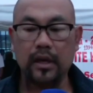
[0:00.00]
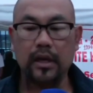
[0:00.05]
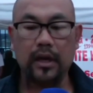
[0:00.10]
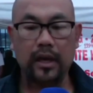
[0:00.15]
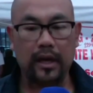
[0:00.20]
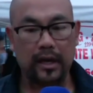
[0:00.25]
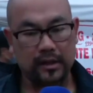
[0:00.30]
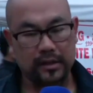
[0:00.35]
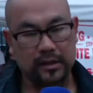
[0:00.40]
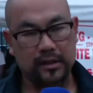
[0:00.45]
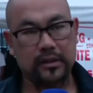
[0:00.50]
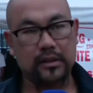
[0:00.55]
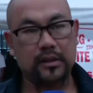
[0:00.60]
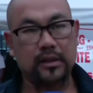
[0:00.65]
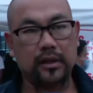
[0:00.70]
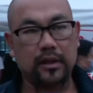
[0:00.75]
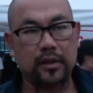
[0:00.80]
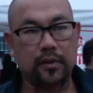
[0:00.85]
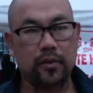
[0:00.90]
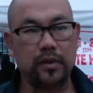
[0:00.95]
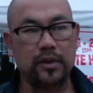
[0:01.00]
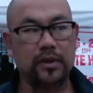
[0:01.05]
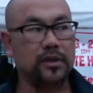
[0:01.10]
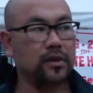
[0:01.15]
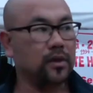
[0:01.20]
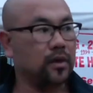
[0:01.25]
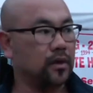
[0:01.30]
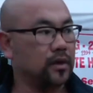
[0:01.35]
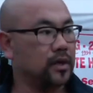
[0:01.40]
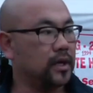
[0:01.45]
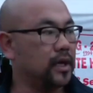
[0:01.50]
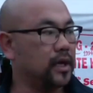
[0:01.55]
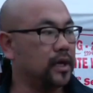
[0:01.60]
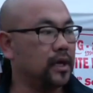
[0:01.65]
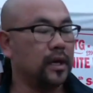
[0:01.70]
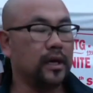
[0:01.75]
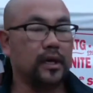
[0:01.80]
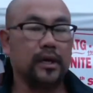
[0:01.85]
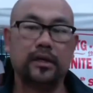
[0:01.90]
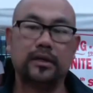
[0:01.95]
As it was already
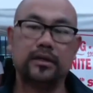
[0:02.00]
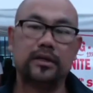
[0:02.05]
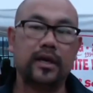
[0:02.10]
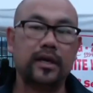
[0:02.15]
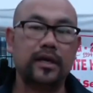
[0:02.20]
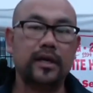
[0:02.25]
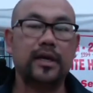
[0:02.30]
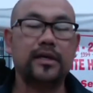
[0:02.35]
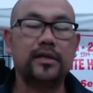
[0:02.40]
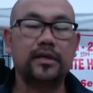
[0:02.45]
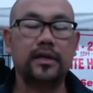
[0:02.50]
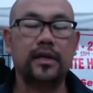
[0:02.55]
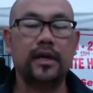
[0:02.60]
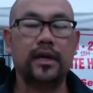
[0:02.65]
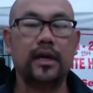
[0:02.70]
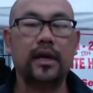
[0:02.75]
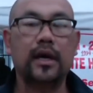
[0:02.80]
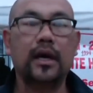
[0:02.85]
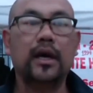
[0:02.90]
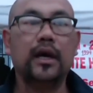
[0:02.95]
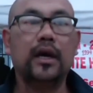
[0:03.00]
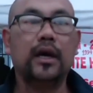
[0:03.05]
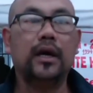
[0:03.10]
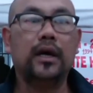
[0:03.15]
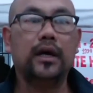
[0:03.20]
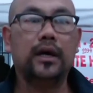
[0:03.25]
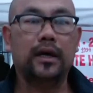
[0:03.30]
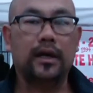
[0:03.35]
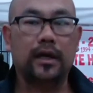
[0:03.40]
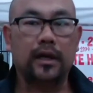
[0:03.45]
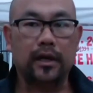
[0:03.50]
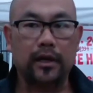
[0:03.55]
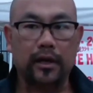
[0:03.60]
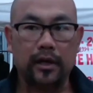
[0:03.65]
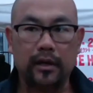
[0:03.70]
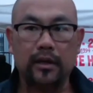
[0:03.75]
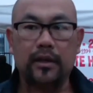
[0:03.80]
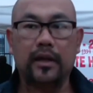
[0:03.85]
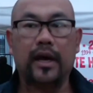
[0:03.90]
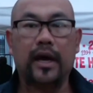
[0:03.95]
said yesterday,
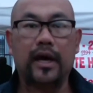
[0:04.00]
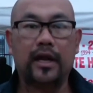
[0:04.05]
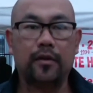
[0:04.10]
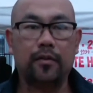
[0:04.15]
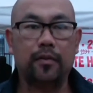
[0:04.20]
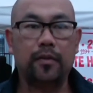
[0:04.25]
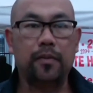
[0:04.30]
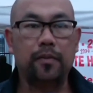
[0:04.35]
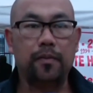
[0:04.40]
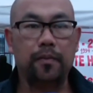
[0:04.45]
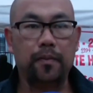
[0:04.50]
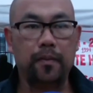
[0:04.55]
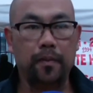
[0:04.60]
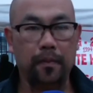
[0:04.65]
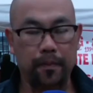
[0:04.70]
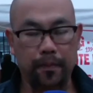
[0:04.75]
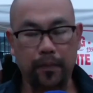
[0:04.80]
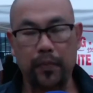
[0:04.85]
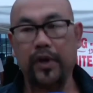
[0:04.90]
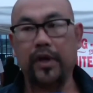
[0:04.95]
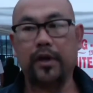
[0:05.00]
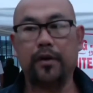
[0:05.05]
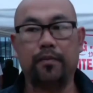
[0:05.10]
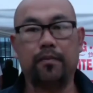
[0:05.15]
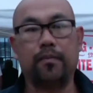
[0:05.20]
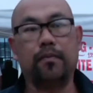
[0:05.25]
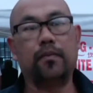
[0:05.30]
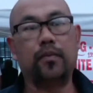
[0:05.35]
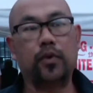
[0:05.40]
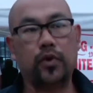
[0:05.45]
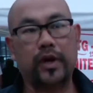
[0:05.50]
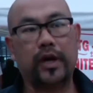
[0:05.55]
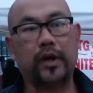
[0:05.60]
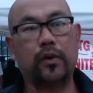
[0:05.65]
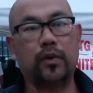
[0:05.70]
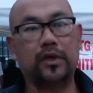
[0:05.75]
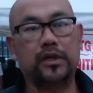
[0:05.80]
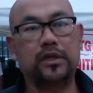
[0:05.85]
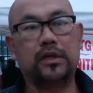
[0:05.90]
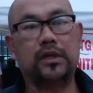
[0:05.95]
they had a pre-booking
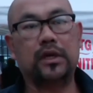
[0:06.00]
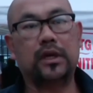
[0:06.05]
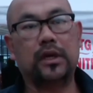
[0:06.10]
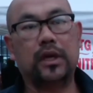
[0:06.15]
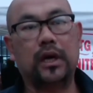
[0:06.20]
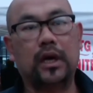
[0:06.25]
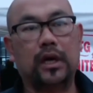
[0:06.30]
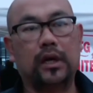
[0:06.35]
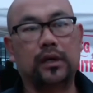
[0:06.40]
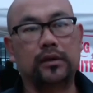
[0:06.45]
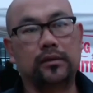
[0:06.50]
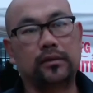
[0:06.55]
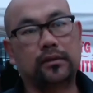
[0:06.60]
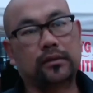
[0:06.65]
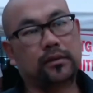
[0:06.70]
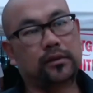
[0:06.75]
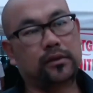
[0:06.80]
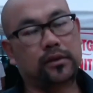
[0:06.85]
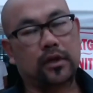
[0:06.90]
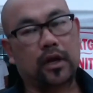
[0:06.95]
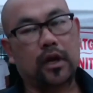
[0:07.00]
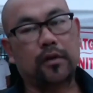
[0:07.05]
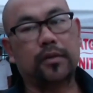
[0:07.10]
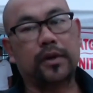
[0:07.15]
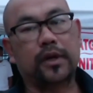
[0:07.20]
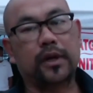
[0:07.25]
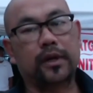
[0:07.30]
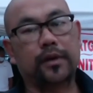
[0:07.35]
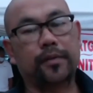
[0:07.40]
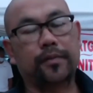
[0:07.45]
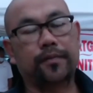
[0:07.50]
which could not be